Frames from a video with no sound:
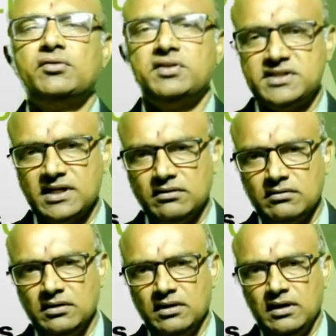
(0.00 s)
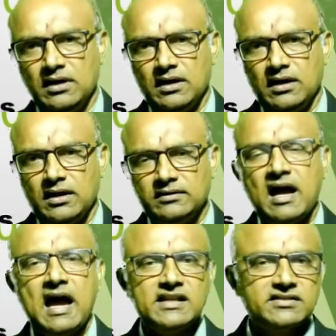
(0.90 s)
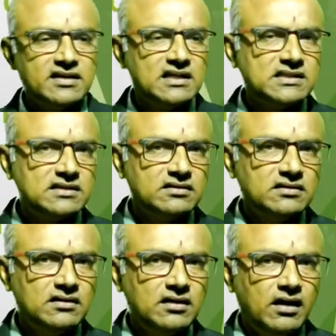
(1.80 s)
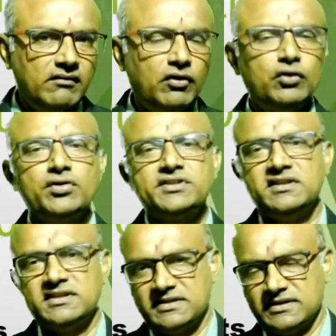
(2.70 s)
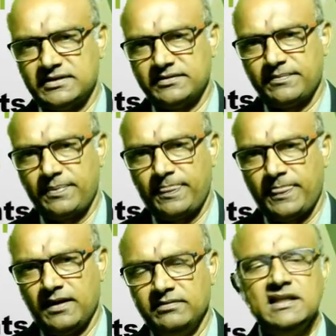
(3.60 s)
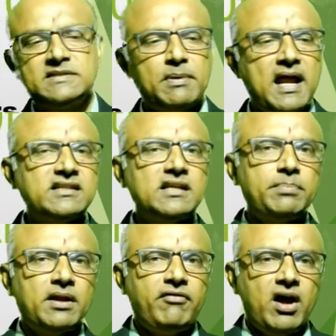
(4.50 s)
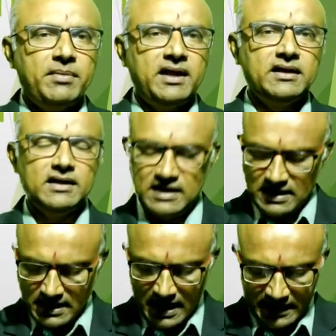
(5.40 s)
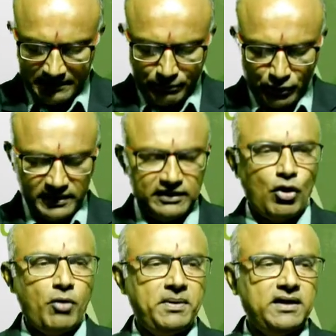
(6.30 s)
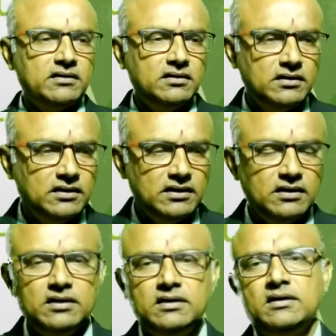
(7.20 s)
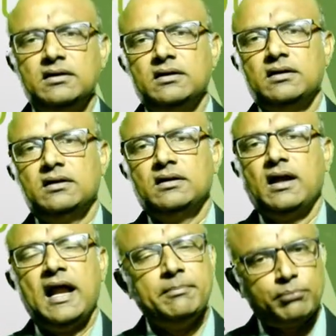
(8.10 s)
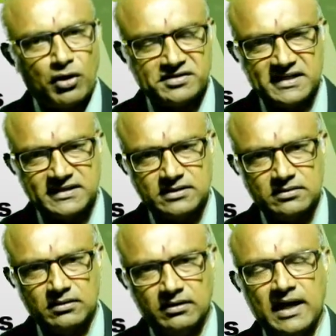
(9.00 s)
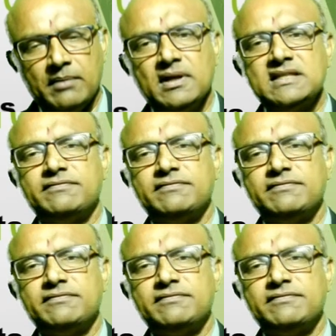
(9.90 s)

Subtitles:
nutrition, the answer is photosynthesis. These plants are performing an important topic and process named as